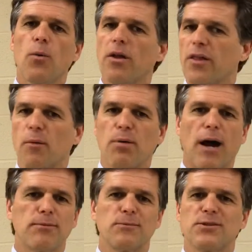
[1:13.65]
whether they're
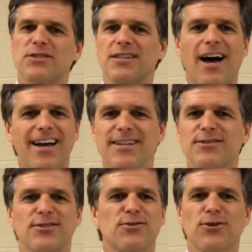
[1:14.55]
problems in
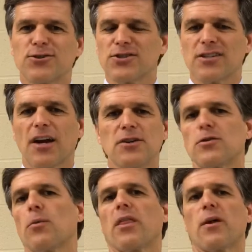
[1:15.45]
science and social
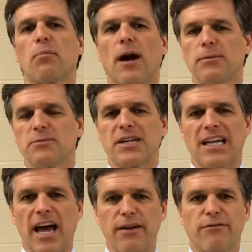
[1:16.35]
studies or whether they're problems
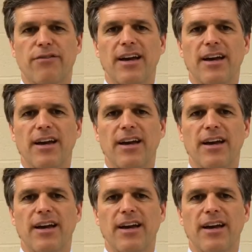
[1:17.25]
in life.